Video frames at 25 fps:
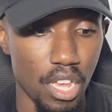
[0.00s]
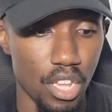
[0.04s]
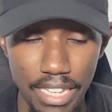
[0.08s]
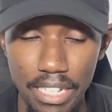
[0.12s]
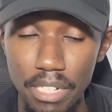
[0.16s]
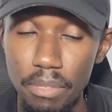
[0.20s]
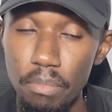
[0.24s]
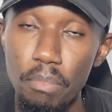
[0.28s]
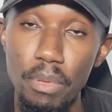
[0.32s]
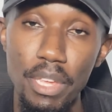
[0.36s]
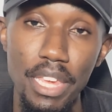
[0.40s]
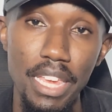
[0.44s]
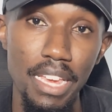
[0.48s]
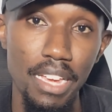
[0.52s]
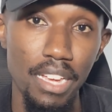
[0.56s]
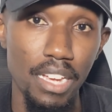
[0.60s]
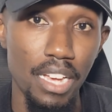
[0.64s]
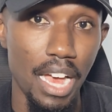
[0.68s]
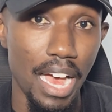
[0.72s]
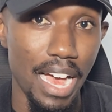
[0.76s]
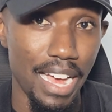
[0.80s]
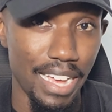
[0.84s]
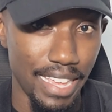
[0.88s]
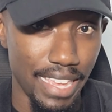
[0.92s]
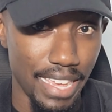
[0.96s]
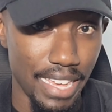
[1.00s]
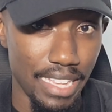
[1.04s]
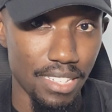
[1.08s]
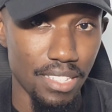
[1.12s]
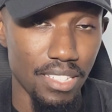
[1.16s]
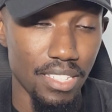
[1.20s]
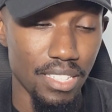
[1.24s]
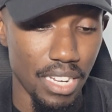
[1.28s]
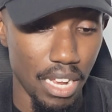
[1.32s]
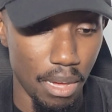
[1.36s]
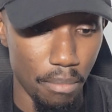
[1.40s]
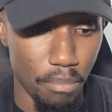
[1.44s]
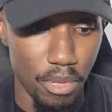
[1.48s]
It being
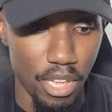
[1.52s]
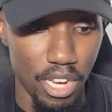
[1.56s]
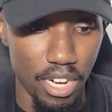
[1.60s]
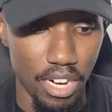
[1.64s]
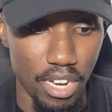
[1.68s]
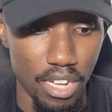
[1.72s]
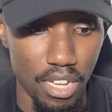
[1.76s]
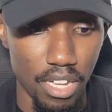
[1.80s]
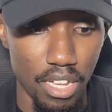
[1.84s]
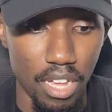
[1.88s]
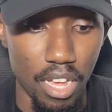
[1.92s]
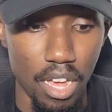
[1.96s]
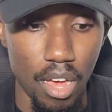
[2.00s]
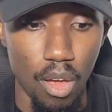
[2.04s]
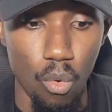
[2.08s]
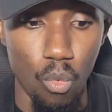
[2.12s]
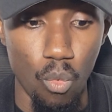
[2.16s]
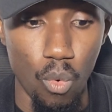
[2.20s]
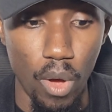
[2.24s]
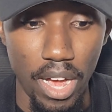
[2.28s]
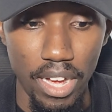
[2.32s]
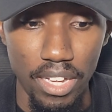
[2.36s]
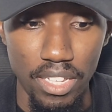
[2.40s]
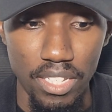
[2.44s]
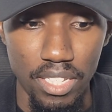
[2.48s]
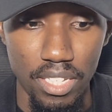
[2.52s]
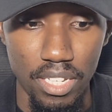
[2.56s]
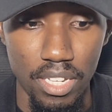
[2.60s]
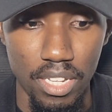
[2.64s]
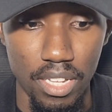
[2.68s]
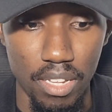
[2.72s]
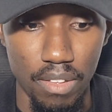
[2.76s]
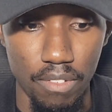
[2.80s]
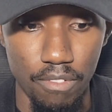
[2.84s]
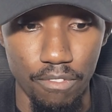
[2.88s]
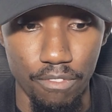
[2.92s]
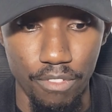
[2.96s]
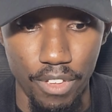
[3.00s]
against a mirror
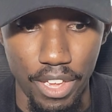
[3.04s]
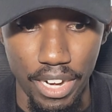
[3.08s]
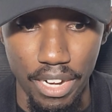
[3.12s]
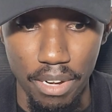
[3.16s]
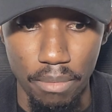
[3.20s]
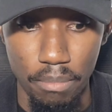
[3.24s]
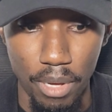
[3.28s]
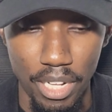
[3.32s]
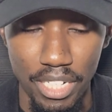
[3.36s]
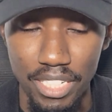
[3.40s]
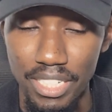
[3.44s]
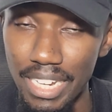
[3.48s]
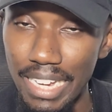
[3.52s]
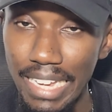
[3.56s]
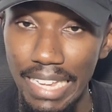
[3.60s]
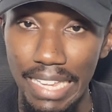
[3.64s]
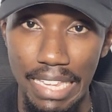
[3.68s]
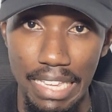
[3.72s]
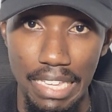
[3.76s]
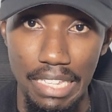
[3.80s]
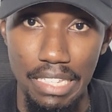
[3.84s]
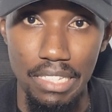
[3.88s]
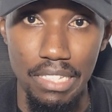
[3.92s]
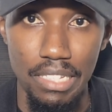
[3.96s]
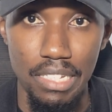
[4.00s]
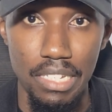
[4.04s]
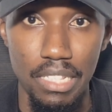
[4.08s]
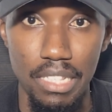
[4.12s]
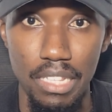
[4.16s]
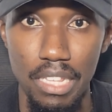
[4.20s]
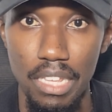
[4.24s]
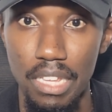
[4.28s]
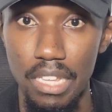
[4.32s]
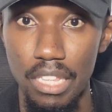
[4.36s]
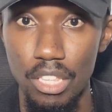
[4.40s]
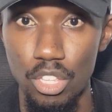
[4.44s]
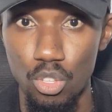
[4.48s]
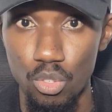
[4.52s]
works very much against
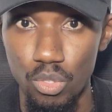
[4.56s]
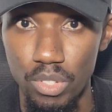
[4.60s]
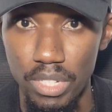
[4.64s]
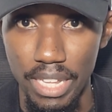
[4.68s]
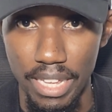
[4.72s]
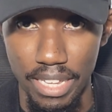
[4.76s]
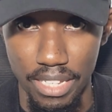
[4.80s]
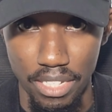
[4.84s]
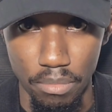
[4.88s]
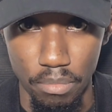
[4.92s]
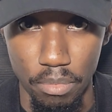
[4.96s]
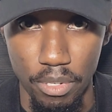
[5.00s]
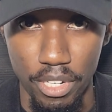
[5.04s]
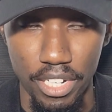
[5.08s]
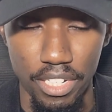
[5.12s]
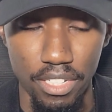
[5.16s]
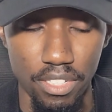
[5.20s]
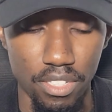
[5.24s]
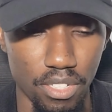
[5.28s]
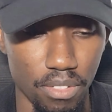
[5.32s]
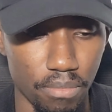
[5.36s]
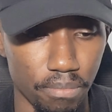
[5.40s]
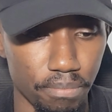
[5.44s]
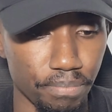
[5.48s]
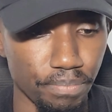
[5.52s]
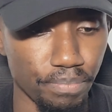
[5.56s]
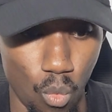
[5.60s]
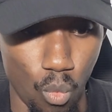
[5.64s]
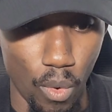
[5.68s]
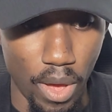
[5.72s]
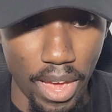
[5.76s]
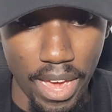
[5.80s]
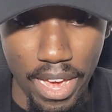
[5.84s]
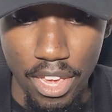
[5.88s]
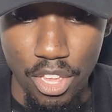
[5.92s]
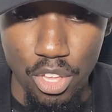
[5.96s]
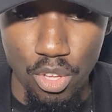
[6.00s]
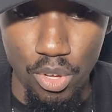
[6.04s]
the user experience.
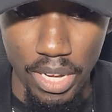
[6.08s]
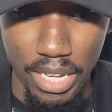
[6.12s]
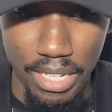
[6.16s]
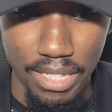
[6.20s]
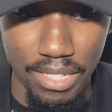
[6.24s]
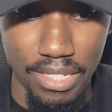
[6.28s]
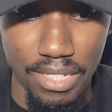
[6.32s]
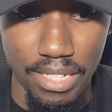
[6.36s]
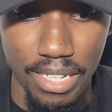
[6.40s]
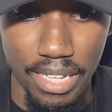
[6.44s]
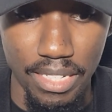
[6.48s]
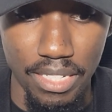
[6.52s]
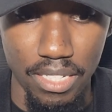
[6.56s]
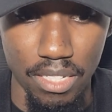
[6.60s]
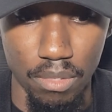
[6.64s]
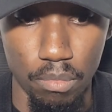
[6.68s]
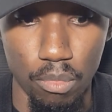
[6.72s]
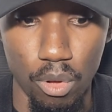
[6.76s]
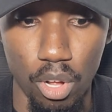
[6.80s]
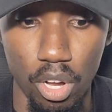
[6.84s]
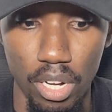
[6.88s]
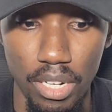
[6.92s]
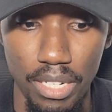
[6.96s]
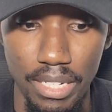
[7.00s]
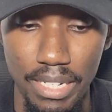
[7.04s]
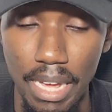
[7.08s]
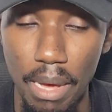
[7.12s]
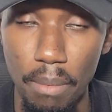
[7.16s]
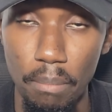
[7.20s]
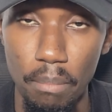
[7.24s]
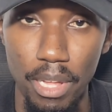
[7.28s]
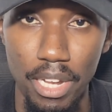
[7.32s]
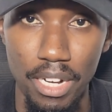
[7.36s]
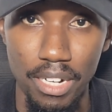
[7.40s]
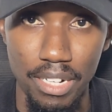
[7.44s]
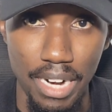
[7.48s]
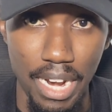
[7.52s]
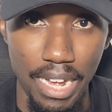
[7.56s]
Where you can see a small
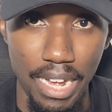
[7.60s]
dumbbell